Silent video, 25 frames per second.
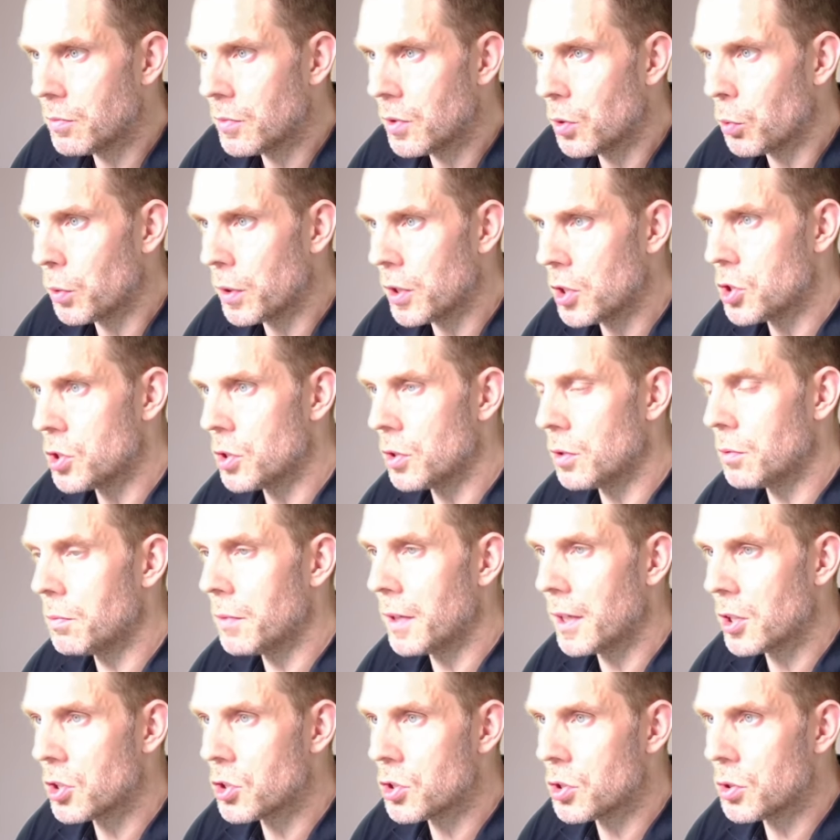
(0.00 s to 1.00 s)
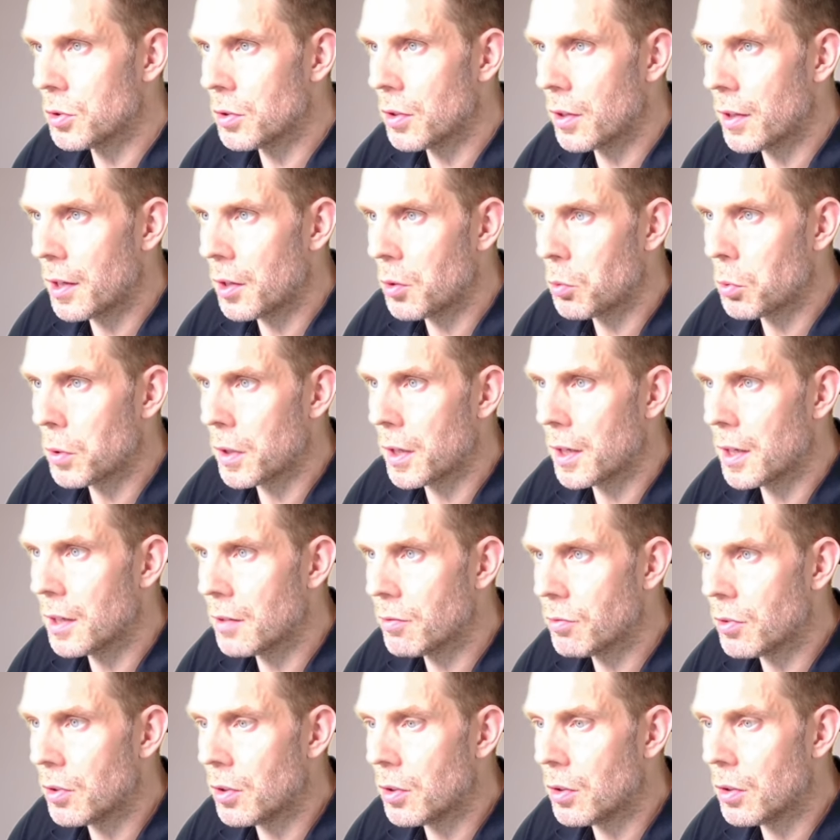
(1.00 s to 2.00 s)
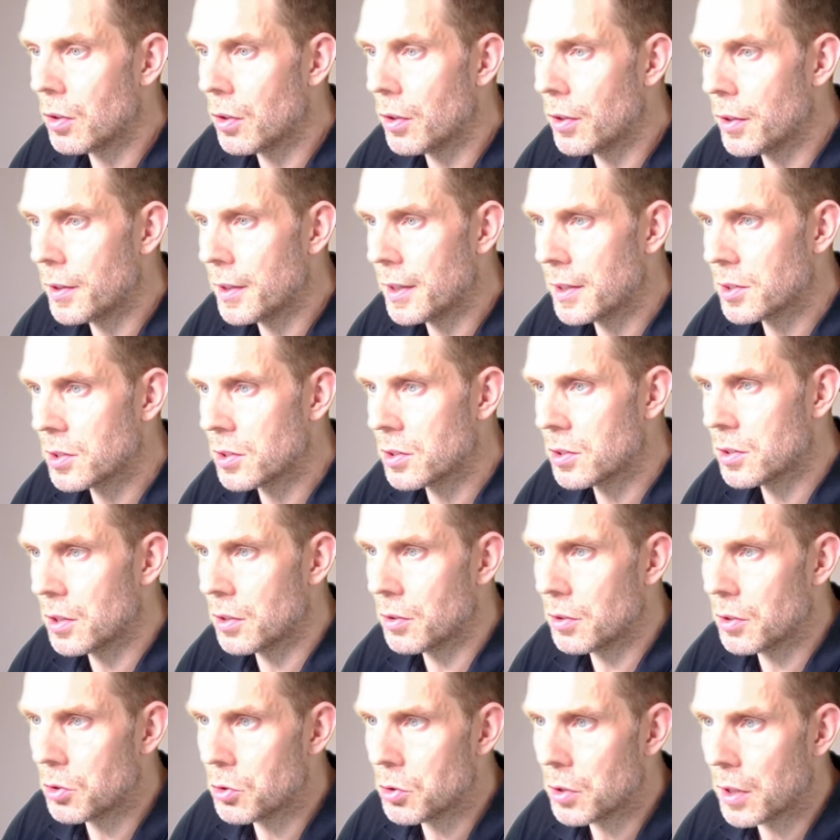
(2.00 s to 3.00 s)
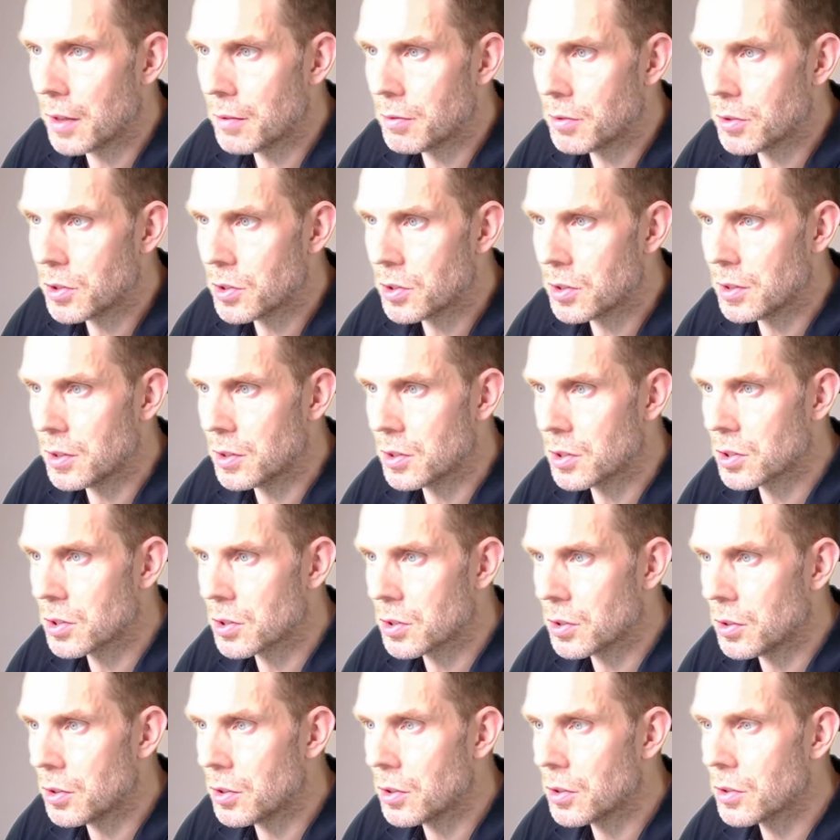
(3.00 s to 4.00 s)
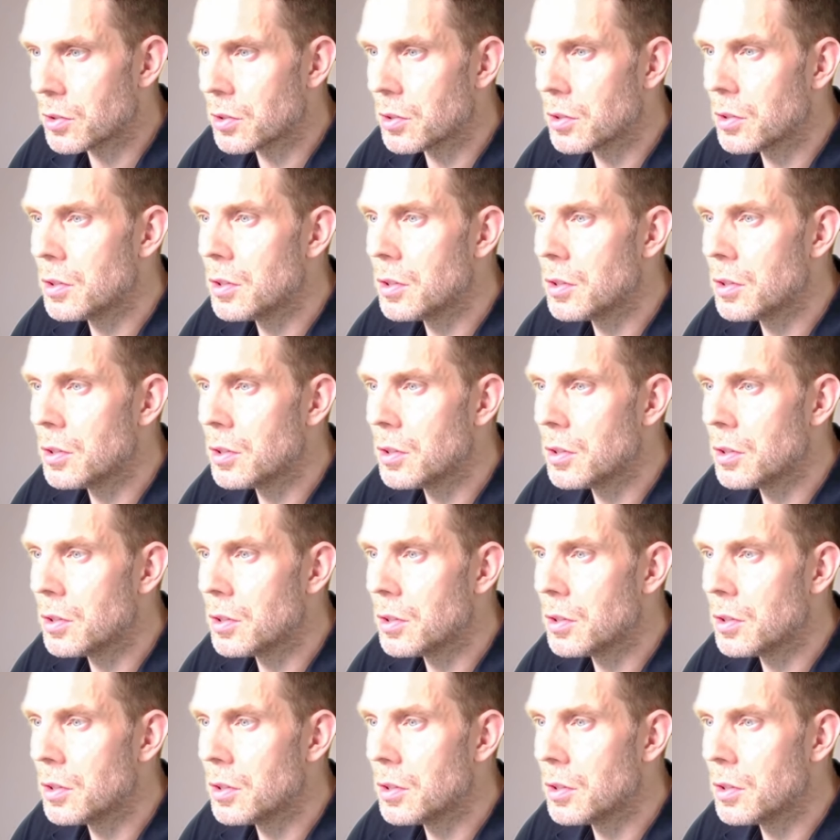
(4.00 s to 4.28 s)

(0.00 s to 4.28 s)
we should make sure that we have all the necessary drivers installed